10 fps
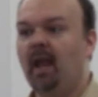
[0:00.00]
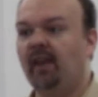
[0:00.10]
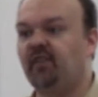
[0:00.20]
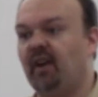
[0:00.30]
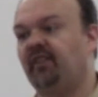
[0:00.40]

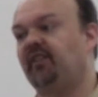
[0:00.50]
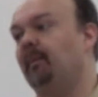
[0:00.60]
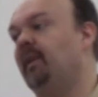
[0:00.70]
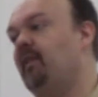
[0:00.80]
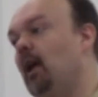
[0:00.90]
is that it's
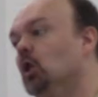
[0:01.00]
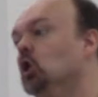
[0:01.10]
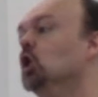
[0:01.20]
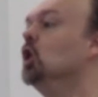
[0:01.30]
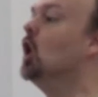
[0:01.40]
something that
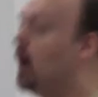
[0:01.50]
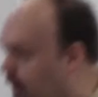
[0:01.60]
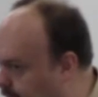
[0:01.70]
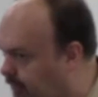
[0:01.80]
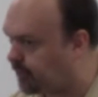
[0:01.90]

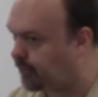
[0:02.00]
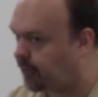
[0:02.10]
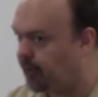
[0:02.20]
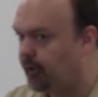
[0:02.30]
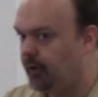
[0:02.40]

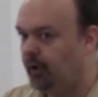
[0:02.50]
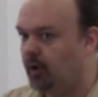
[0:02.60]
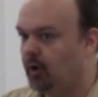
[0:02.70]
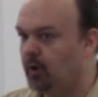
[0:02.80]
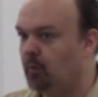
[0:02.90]
looks
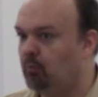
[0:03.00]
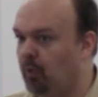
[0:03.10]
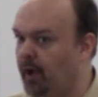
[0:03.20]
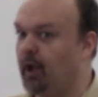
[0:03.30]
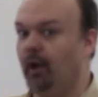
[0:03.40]

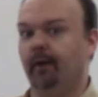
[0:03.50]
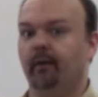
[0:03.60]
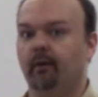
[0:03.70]
pretty good.